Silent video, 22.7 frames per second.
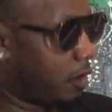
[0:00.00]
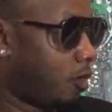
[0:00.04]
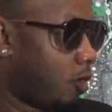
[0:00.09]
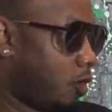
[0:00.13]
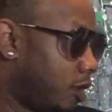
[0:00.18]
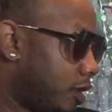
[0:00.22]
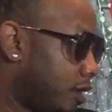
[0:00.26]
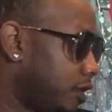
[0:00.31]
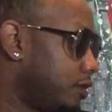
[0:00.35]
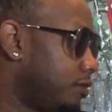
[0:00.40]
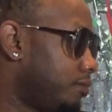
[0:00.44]

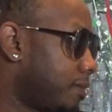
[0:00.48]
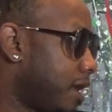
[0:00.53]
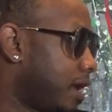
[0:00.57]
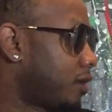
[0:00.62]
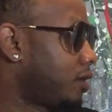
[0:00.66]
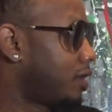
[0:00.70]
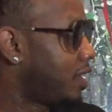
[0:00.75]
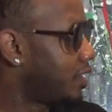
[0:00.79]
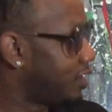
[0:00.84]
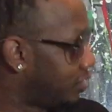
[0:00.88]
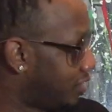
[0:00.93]
or
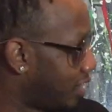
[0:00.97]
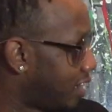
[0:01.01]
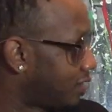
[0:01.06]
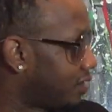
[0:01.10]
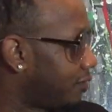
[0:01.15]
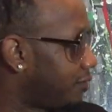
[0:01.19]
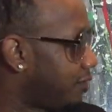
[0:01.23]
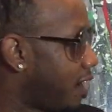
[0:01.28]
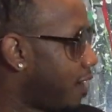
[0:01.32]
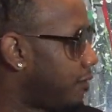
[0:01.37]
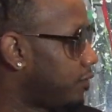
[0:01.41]
Michael and the
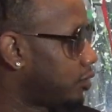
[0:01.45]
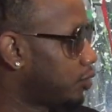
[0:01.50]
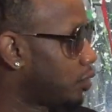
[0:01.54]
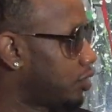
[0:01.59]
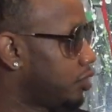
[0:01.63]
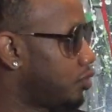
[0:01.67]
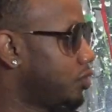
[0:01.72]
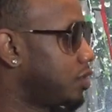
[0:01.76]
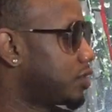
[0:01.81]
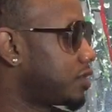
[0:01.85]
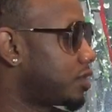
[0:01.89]
Jackson 5 is
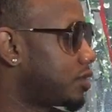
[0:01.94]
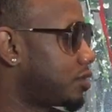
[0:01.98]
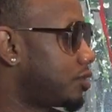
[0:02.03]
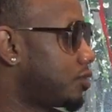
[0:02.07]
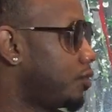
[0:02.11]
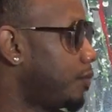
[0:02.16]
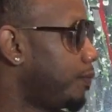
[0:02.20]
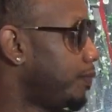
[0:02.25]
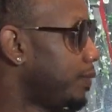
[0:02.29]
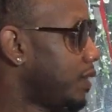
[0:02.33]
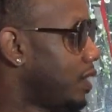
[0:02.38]
what you listen
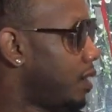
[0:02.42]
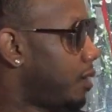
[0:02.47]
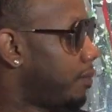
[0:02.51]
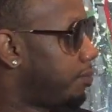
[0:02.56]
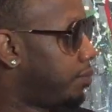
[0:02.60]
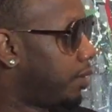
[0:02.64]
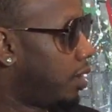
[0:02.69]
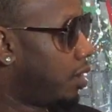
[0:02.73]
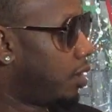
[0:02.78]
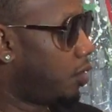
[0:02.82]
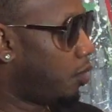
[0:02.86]
to,
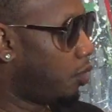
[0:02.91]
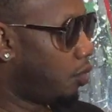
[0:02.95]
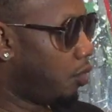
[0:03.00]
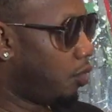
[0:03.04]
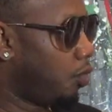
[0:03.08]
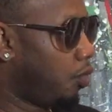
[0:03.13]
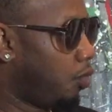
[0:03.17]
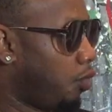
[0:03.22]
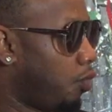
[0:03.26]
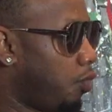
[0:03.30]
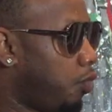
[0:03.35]
but
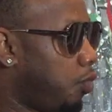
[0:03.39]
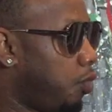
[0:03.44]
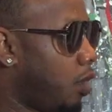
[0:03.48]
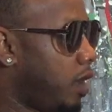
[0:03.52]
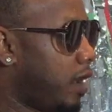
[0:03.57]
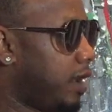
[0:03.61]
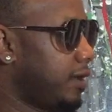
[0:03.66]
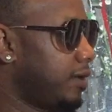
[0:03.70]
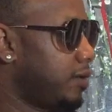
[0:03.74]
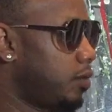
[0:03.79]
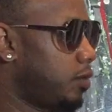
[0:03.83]

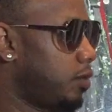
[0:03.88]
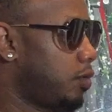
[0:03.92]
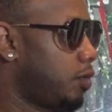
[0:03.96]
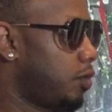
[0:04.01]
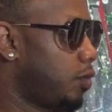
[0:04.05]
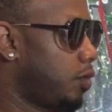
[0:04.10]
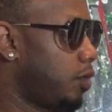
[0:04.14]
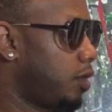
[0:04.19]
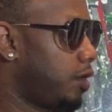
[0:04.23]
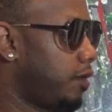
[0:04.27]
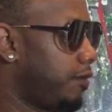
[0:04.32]
what
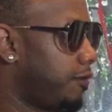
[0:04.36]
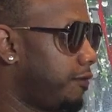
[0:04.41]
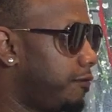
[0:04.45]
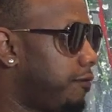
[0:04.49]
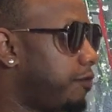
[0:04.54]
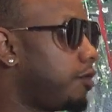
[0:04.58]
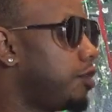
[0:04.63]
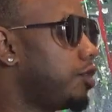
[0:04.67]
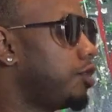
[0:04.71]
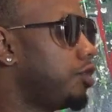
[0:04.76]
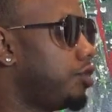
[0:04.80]

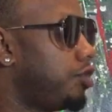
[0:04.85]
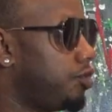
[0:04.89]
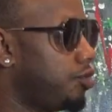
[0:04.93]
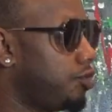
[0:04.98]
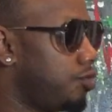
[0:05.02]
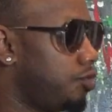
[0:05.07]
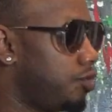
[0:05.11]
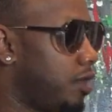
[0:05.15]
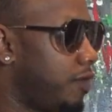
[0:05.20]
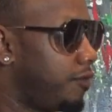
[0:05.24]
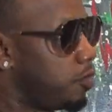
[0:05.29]
for
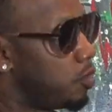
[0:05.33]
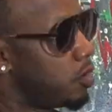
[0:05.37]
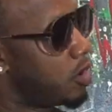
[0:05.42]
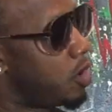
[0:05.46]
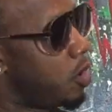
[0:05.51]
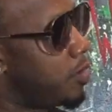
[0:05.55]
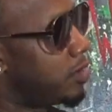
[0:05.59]
you, if you can